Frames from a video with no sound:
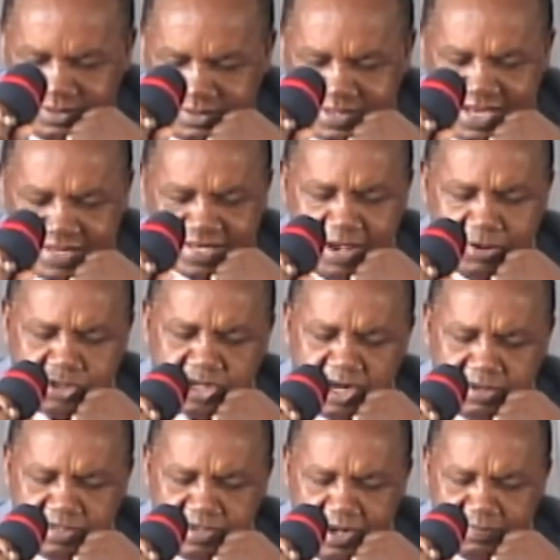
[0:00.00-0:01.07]
Says thou
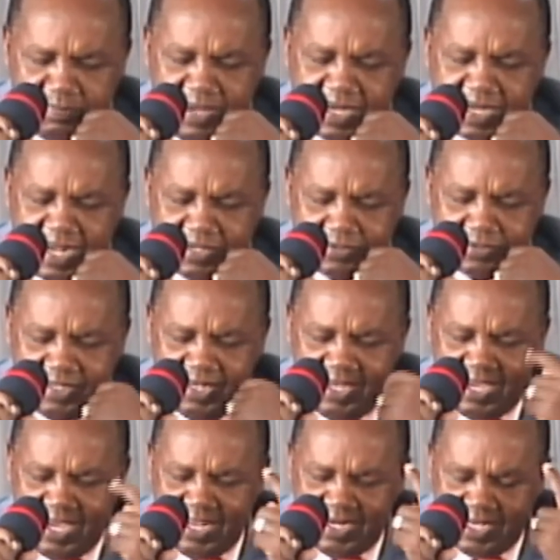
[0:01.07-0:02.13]
shalt not make unto thee
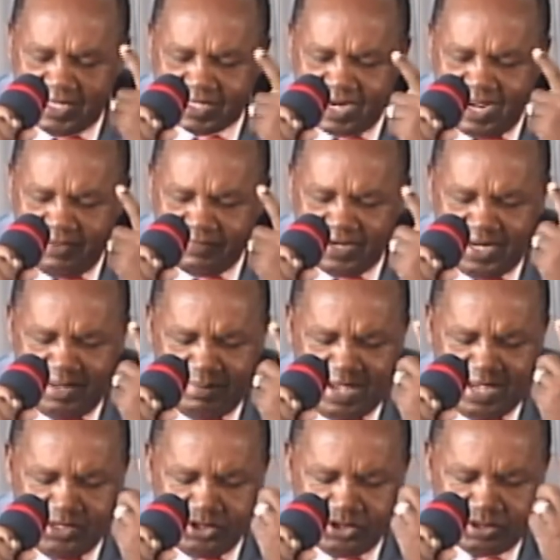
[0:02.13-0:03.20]
any graven
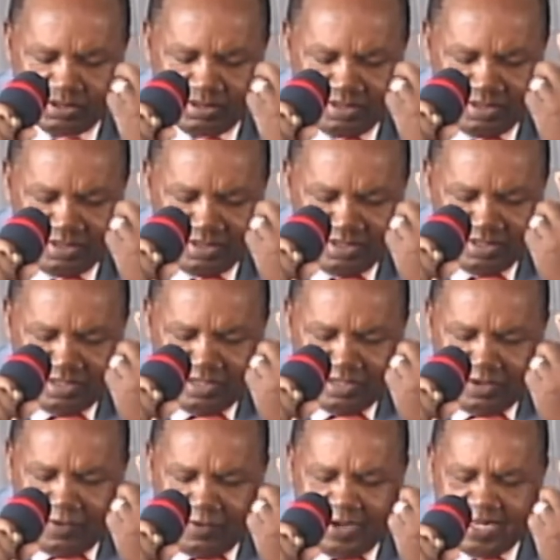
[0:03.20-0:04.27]
image
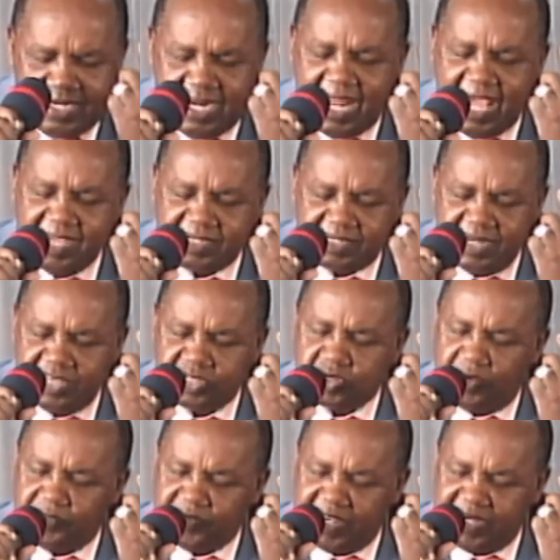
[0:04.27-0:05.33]
or any likeness
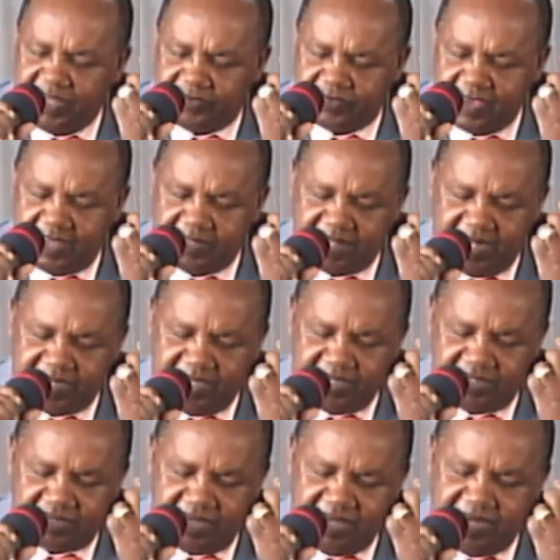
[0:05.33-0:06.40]
of anything that
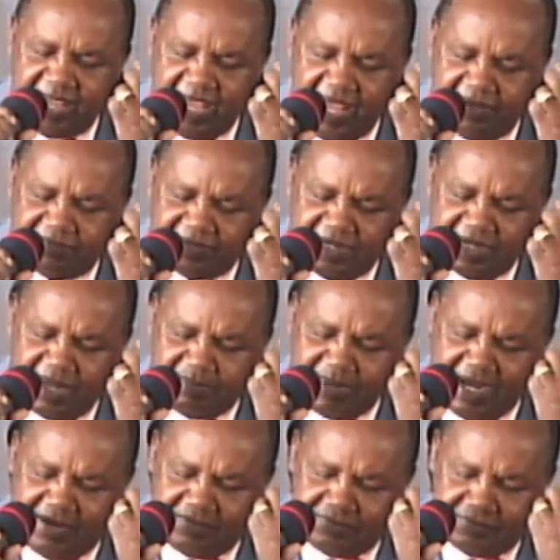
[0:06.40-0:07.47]
is in heaven
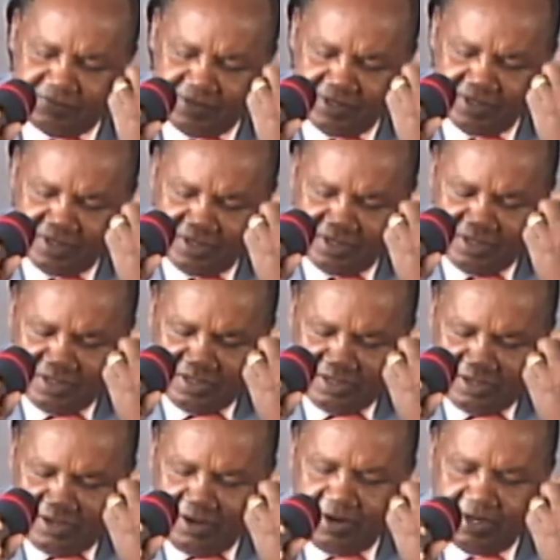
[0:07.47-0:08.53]
above,
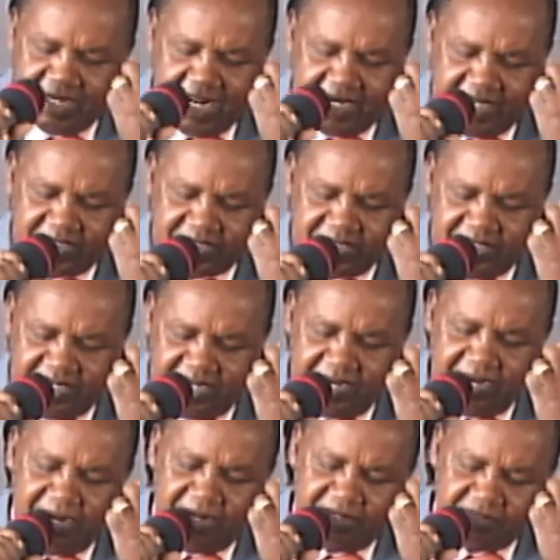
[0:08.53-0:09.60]
or that is in the
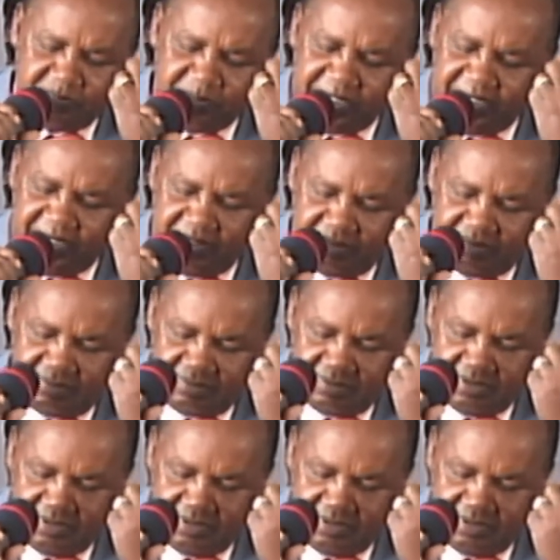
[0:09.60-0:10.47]
earth beneath,